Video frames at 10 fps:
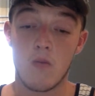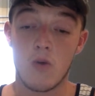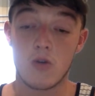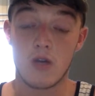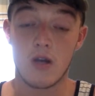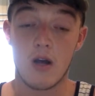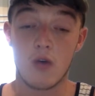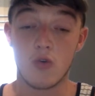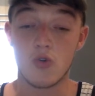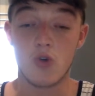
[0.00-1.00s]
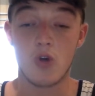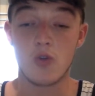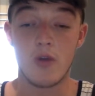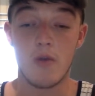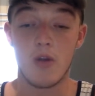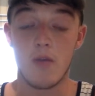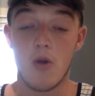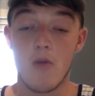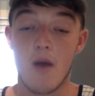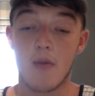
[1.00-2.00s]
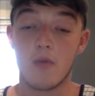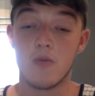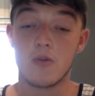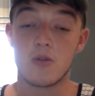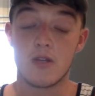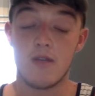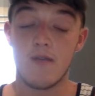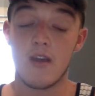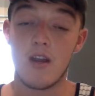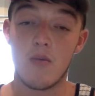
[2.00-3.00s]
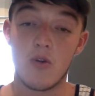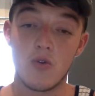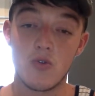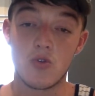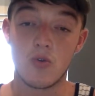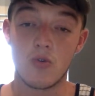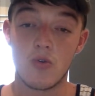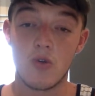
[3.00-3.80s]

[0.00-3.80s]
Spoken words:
because I couldn't talk to anybody about my problems because I didn't think anybody understood.